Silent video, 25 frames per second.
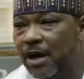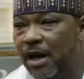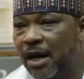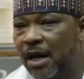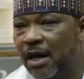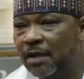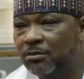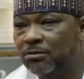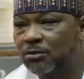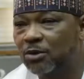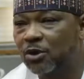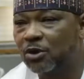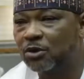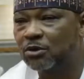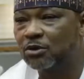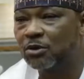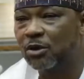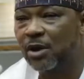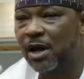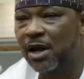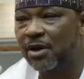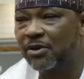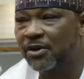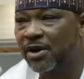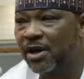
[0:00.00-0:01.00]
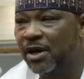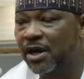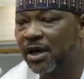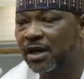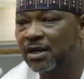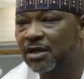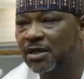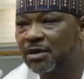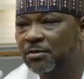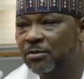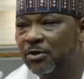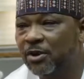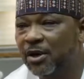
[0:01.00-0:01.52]
I am Dr. Aare
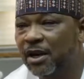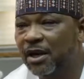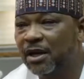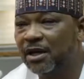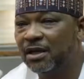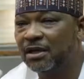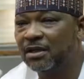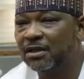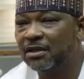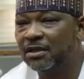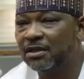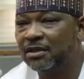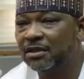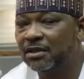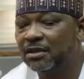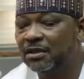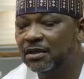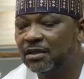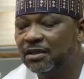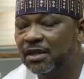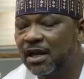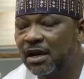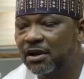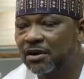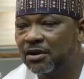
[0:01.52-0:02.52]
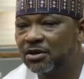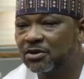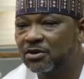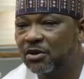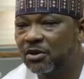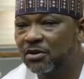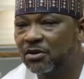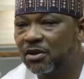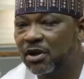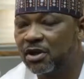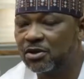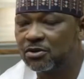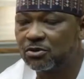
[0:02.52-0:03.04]
Ademola, the Director
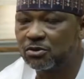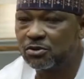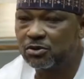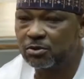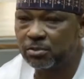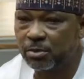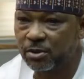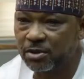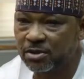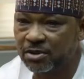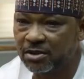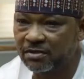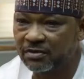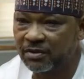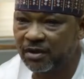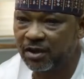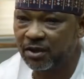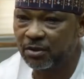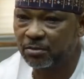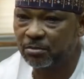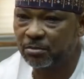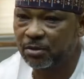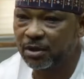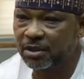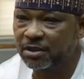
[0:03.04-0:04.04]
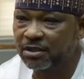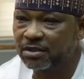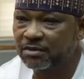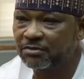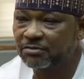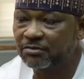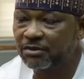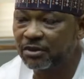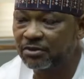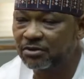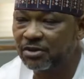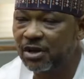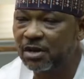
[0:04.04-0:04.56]
of Grassroots Sports Development,
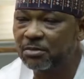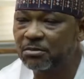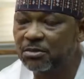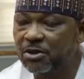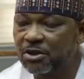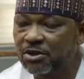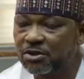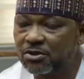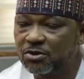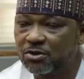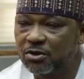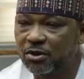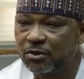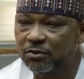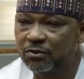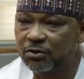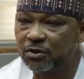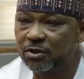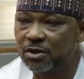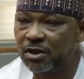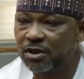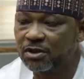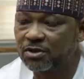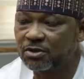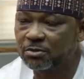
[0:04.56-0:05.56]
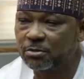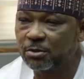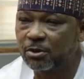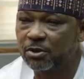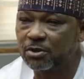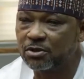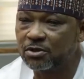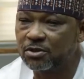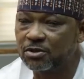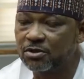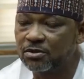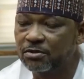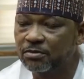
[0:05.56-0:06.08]
Federal Ministry of Youth and
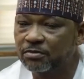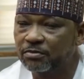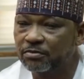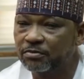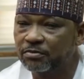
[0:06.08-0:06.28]
Sports.